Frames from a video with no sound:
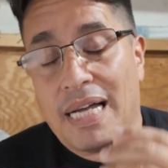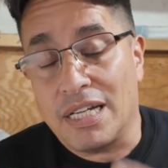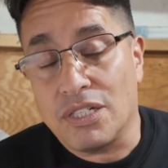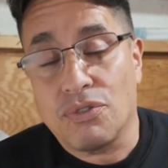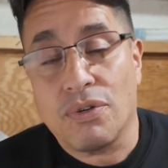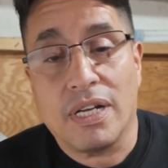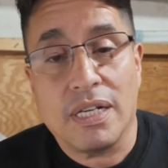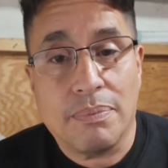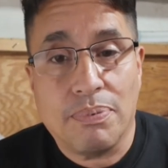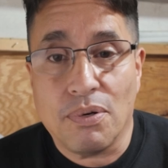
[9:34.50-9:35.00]

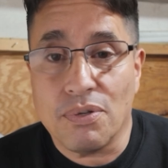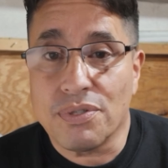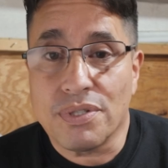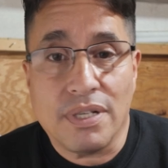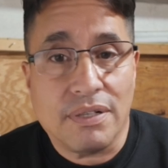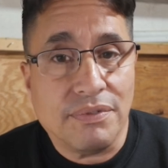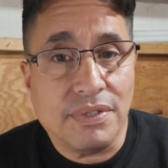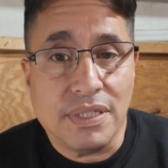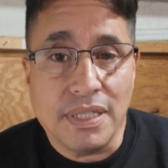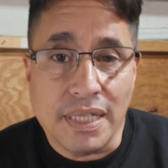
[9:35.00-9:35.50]
try to post
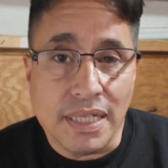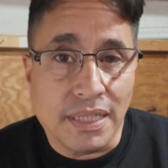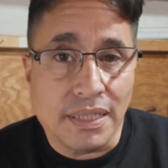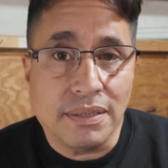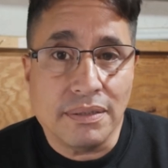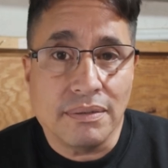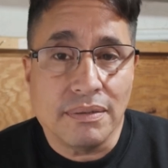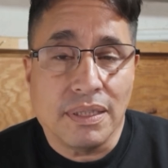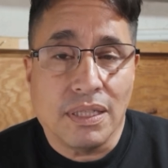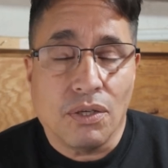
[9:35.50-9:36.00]
every
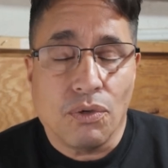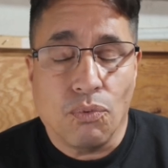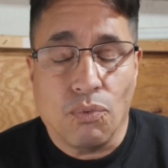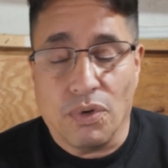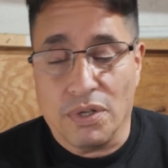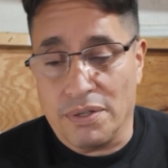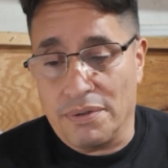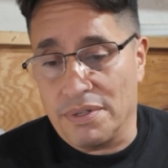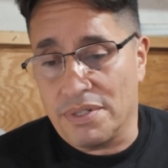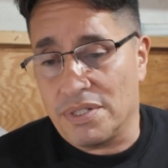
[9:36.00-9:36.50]
day,
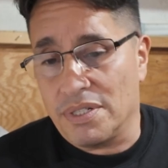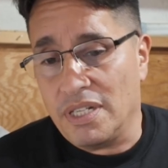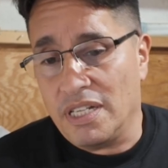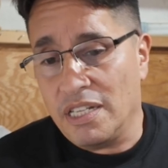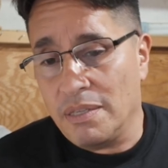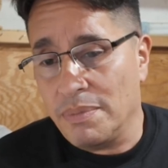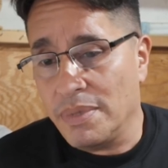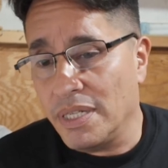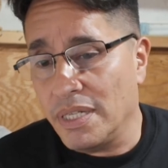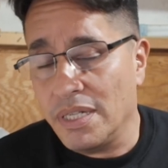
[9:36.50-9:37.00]
whether it's an
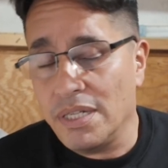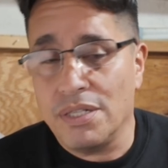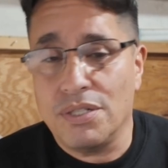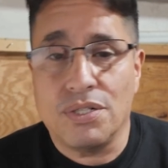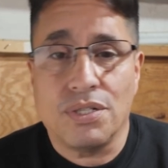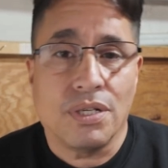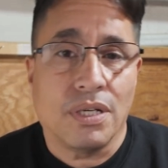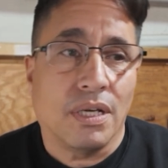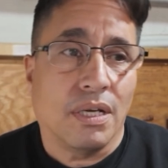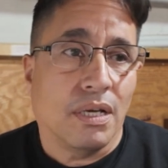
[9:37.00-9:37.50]

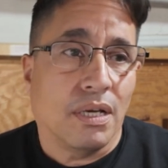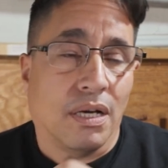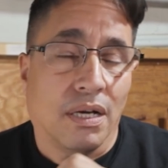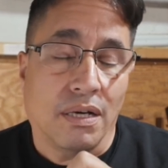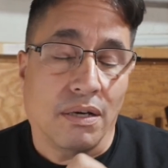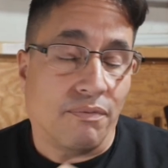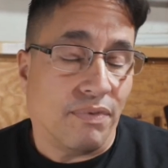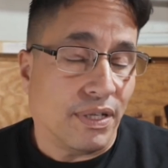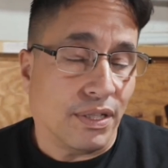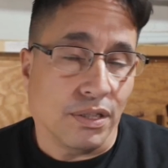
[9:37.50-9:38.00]
image,
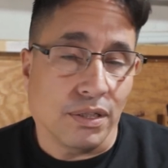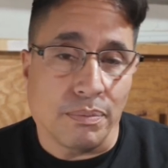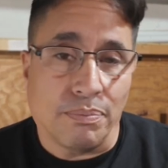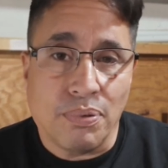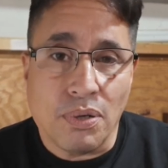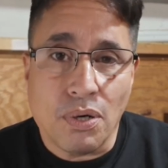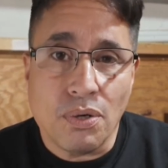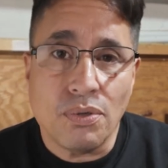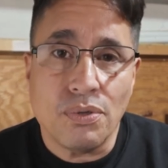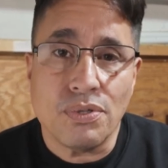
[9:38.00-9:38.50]
a regular
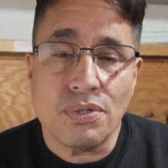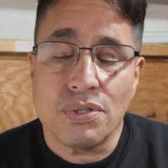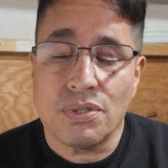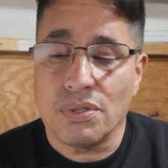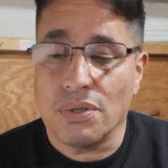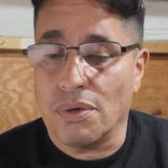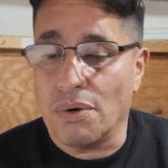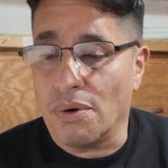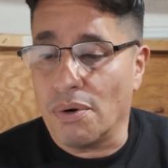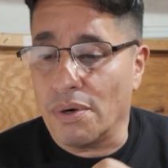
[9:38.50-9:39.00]

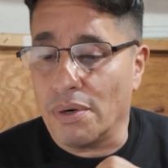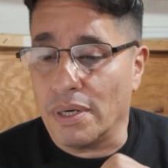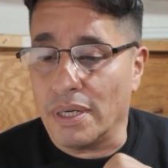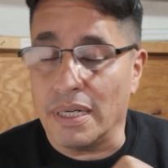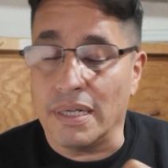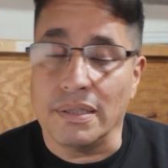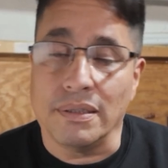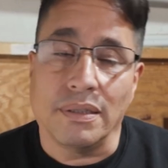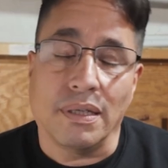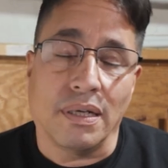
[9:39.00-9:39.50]
post,
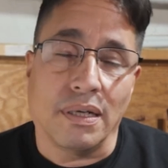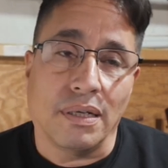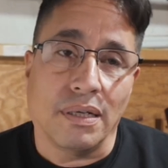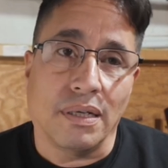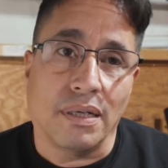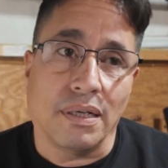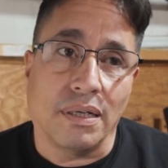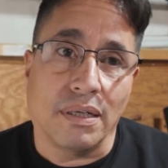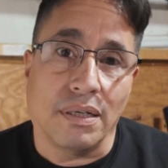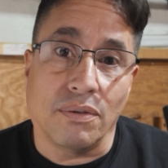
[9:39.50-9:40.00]
or
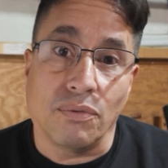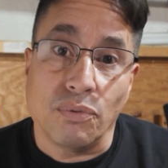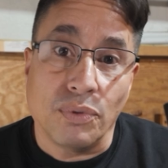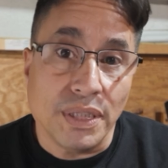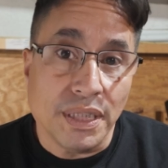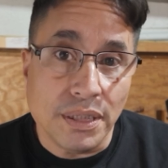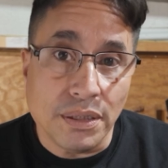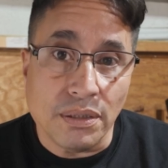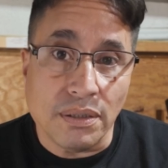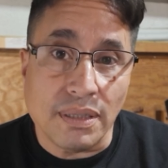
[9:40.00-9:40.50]
a
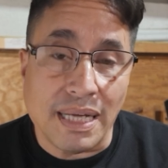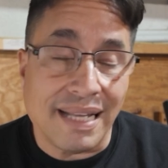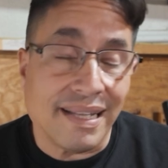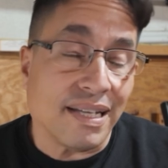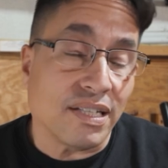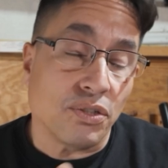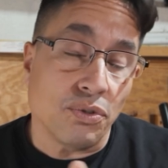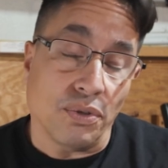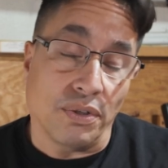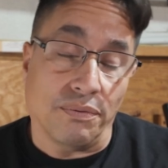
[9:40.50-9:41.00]
reel. I
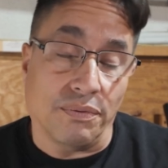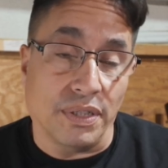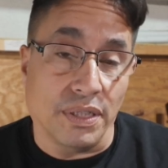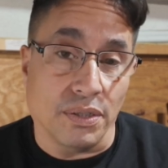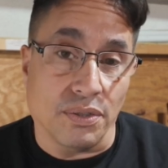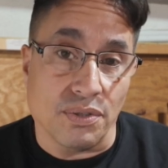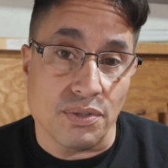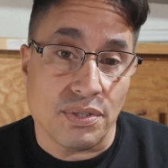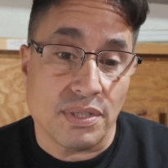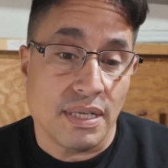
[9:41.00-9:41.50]
like doing
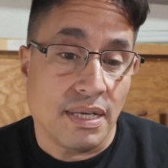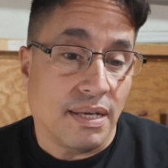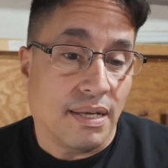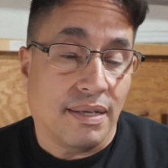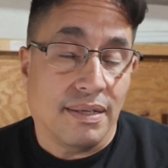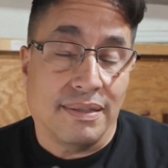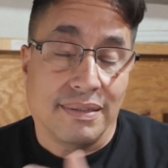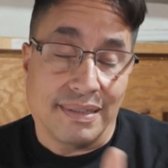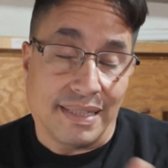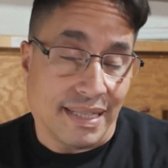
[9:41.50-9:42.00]
reels.
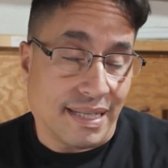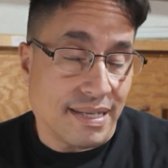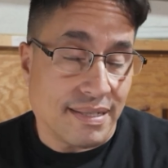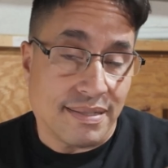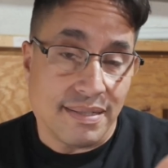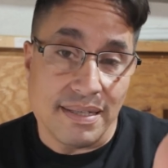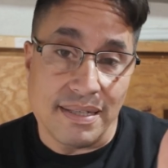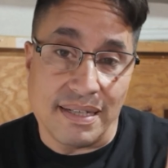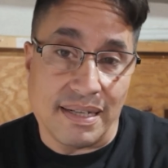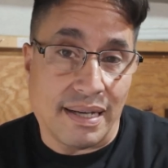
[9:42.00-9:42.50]
Like I
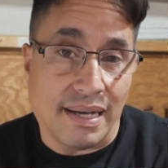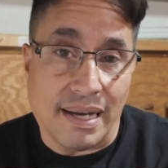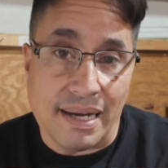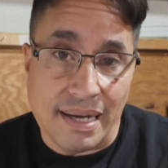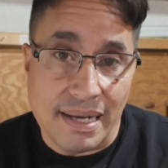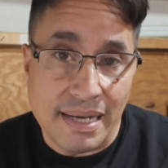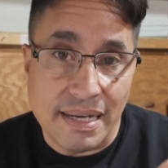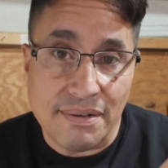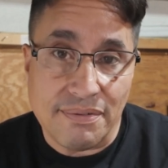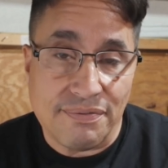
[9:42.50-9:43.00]
said,
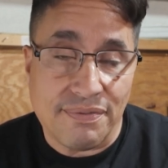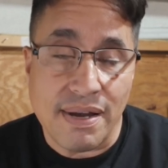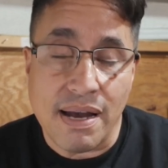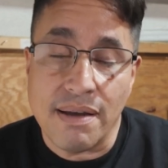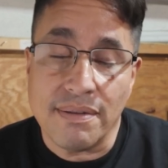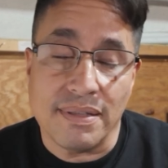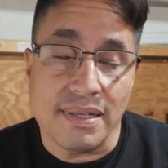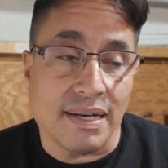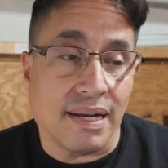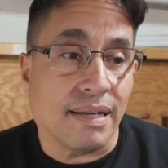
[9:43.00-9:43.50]
I have
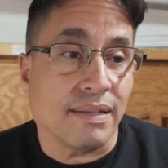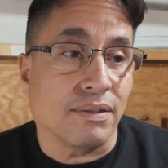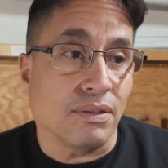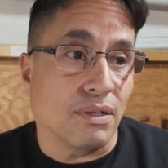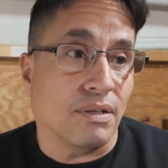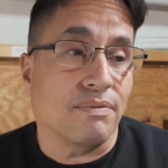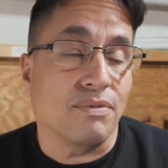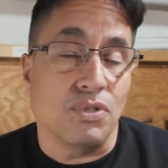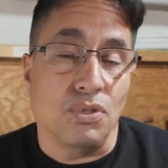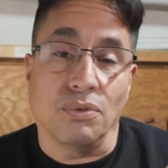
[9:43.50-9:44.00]
found that I
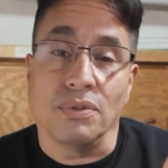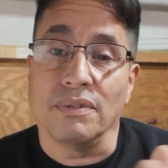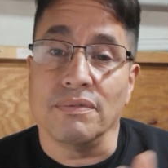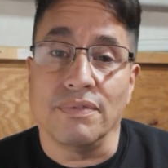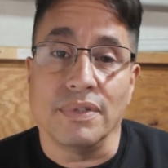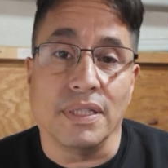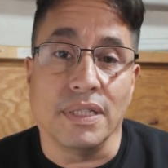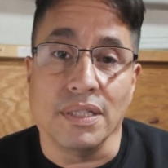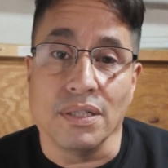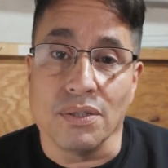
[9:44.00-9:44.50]
love doing
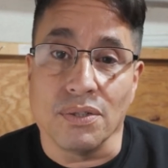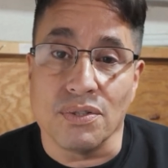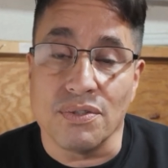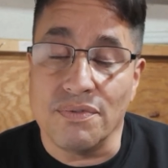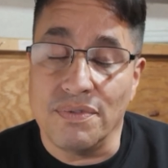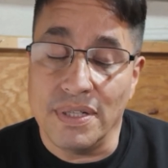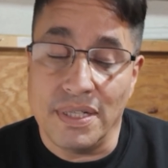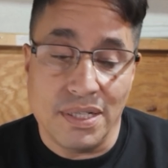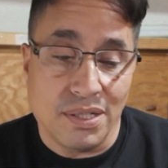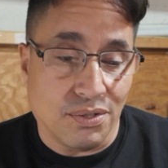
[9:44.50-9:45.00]
videos.
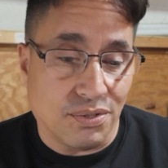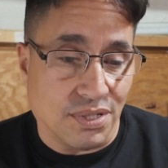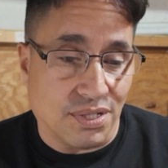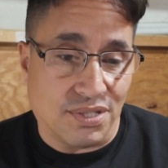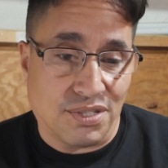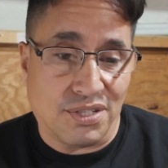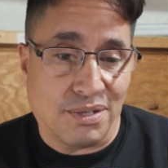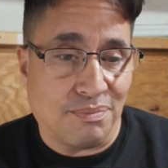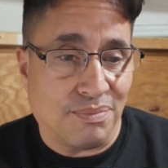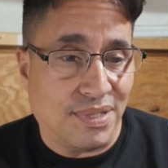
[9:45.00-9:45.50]
Videos is
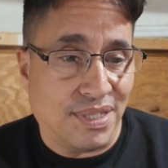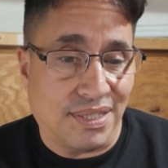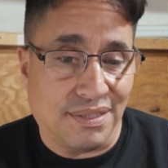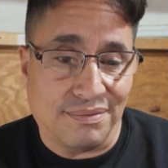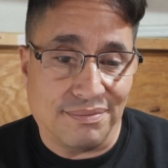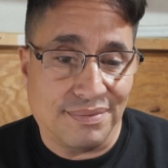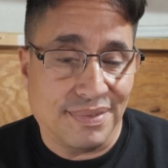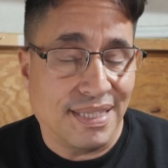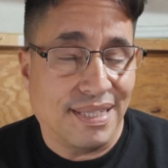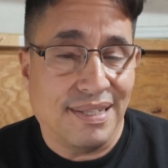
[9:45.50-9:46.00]

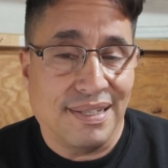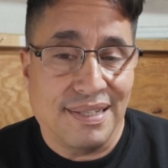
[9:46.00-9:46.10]
something,